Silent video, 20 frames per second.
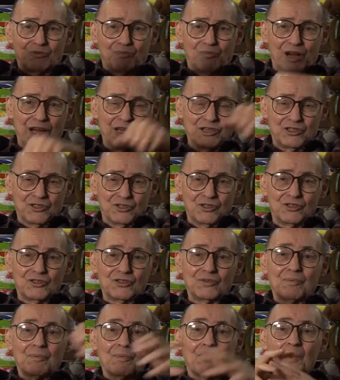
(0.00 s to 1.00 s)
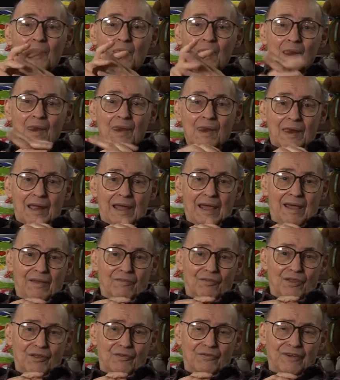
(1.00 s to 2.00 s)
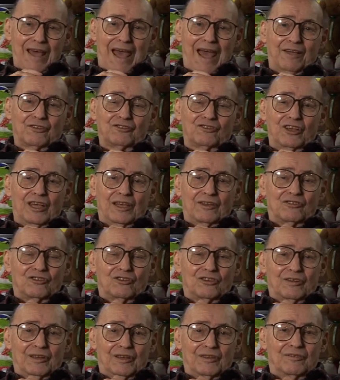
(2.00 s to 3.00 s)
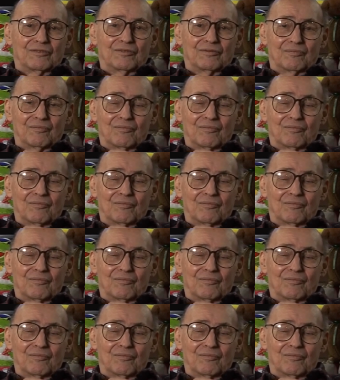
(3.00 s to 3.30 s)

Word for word: braces and the FAC sets and